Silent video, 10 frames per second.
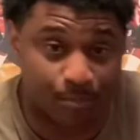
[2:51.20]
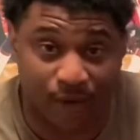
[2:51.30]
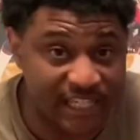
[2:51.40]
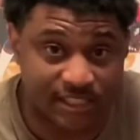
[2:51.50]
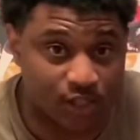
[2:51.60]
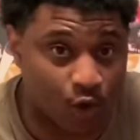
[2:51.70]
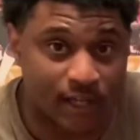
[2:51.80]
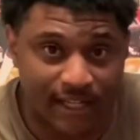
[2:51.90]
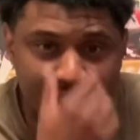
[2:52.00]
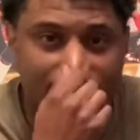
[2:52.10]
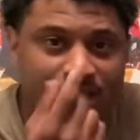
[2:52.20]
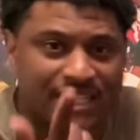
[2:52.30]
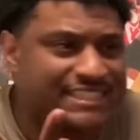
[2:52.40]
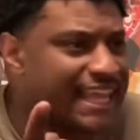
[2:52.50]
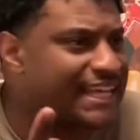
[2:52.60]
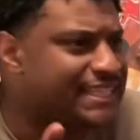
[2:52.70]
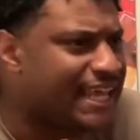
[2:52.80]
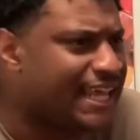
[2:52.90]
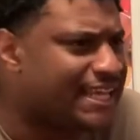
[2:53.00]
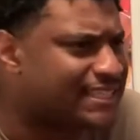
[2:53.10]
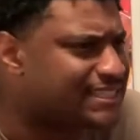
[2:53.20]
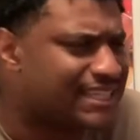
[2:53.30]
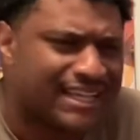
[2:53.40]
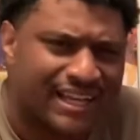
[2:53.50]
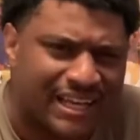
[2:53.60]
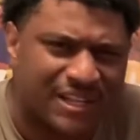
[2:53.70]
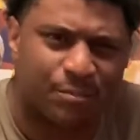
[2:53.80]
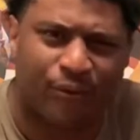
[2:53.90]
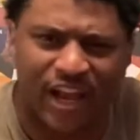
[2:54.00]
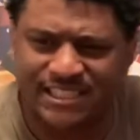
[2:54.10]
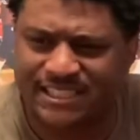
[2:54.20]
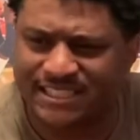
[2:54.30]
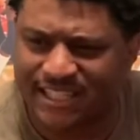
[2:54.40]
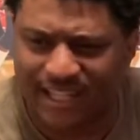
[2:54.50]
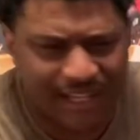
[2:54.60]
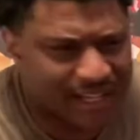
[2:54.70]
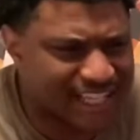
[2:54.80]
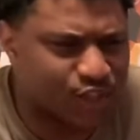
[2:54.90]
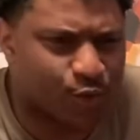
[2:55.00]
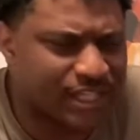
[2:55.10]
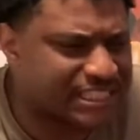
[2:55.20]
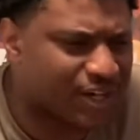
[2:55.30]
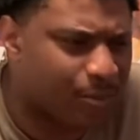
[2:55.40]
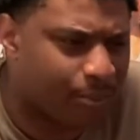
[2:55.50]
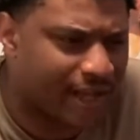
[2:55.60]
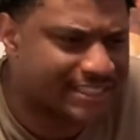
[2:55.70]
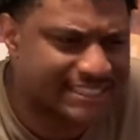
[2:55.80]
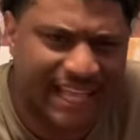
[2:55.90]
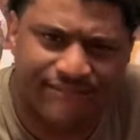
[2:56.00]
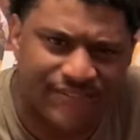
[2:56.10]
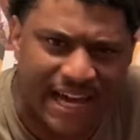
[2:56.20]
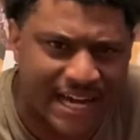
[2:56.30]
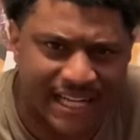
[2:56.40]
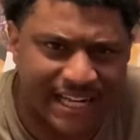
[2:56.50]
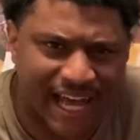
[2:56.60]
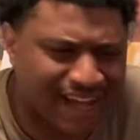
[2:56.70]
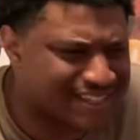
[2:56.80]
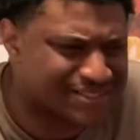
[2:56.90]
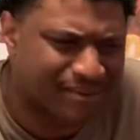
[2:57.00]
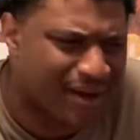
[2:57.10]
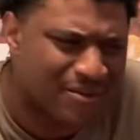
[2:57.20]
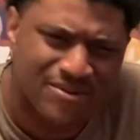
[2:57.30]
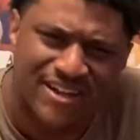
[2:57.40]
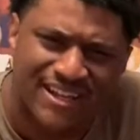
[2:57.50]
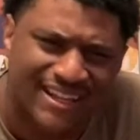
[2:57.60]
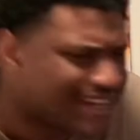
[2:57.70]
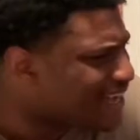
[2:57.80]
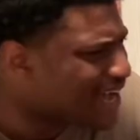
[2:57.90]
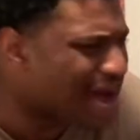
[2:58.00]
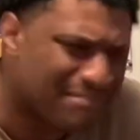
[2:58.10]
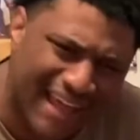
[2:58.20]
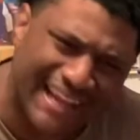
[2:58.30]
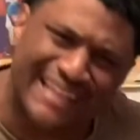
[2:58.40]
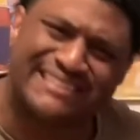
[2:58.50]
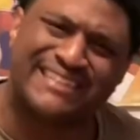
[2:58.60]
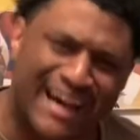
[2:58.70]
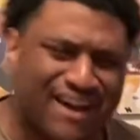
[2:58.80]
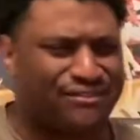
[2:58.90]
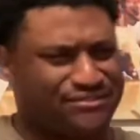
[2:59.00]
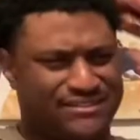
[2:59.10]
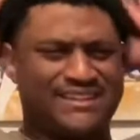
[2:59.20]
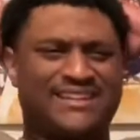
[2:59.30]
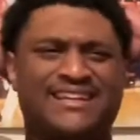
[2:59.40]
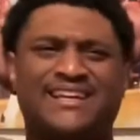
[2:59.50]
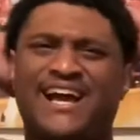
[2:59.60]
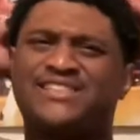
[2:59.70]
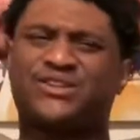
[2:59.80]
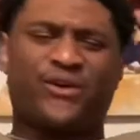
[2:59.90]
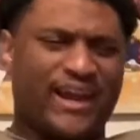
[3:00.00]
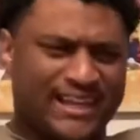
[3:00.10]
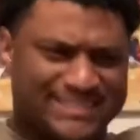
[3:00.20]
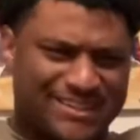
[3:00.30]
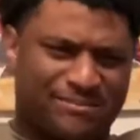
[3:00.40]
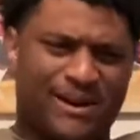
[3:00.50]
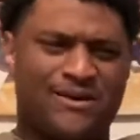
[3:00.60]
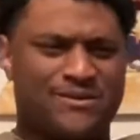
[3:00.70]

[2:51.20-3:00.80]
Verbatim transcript: price is going, it's like these. The prices, like the resale price is like $500, bro. I'm like, that's tough. That's crazy, bro.